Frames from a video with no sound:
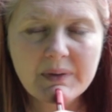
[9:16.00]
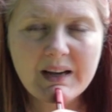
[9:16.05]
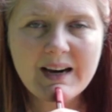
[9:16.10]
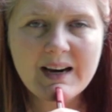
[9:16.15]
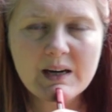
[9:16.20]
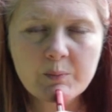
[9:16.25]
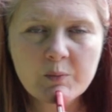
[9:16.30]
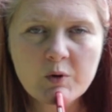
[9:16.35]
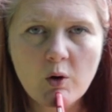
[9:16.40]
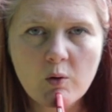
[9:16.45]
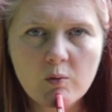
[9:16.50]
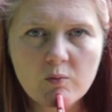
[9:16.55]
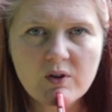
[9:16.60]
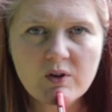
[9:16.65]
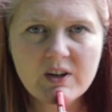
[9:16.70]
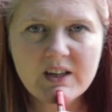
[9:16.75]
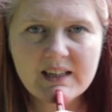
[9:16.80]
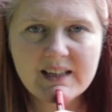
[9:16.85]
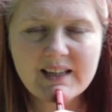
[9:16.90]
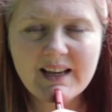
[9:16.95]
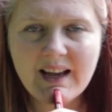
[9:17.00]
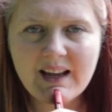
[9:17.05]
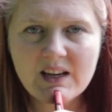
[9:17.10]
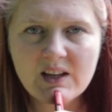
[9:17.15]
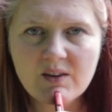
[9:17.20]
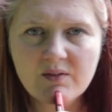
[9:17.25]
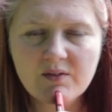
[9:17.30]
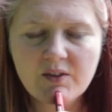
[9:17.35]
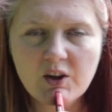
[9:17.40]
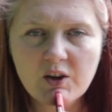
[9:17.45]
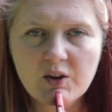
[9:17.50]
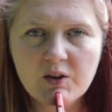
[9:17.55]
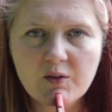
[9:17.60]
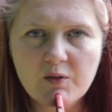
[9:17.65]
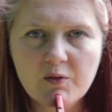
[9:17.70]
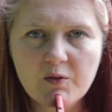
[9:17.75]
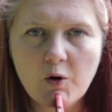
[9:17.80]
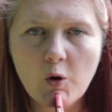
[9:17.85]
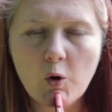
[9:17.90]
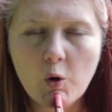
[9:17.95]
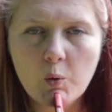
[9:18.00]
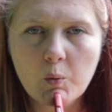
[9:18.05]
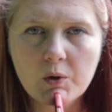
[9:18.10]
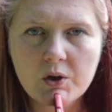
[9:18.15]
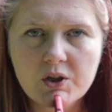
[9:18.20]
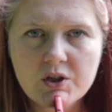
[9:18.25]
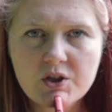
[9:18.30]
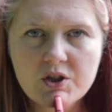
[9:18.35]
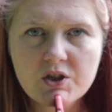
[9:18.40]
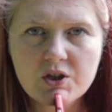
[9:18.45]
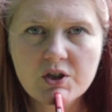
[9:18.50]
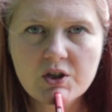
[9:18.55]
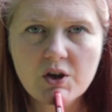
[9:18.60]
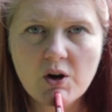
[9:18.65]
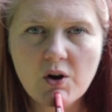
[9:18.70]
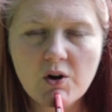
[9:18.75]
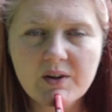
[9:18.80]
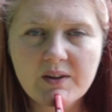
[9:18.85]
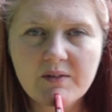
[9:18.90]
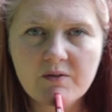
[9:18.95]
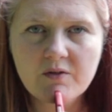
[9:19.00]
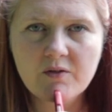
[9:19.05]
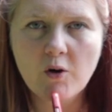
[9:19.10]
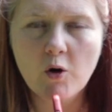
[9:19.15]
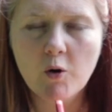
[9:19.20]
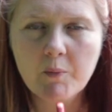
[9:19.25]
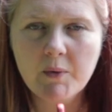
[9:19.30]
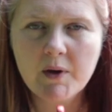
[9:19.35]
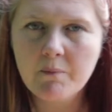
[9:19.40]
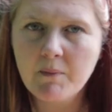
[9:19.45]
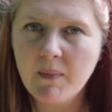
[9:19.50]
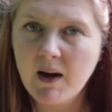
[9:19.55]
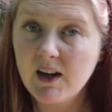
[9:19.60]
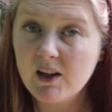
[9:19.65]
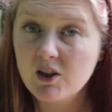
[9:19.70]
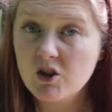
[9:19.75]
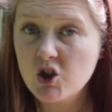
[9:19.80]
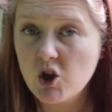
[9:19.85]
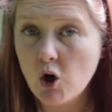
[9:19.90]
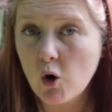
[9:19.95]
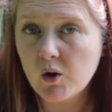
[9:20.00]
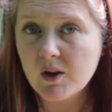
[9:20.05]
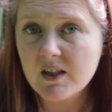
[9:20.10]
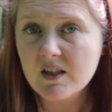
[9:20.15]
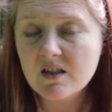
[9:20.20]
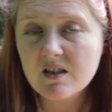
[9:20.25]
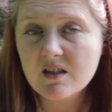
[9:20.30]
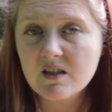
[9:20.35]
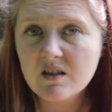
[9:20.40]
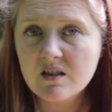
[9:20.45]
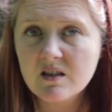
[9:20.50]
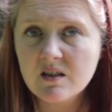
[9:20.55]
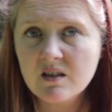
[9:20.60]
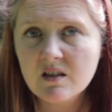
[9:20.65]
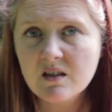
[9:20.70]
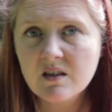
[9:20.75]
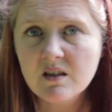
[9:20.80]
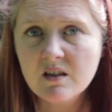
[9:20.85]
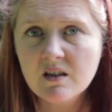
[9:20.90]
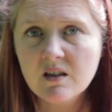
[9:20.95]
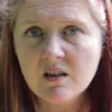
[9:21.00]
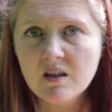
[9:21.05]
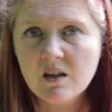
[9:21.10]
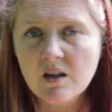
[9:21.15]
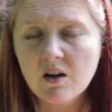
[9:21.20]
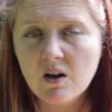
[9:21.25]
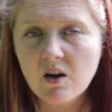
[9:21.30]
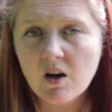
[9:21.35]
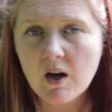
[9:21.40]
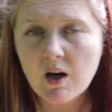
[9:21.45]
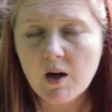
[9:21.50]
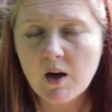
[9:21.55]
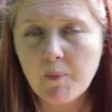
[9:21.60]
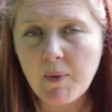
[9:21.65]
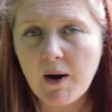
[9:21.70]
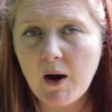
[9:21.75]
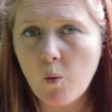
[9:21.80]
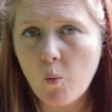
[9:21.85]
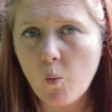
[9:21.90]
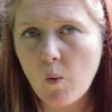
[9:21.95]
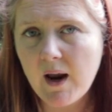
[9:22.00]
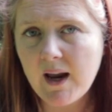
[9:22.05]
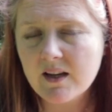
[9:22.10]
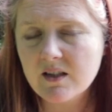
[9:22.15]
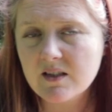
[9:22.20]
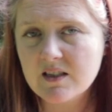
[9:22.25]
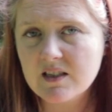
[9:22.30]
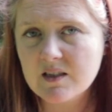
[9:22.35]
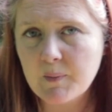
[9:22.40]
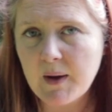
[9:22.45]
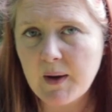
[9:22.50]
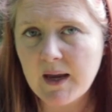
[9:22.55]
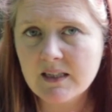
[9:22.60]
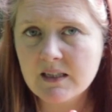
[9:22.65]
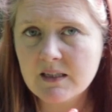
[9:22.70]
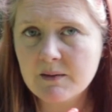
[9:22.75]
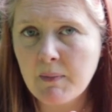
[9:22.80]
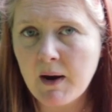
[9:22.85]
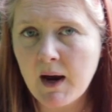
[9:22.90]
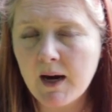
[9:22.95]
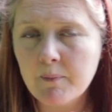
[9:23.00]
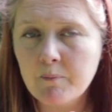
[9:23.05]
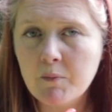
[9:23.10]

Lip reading: I'm not really any further forward on informing my choice about where to spend my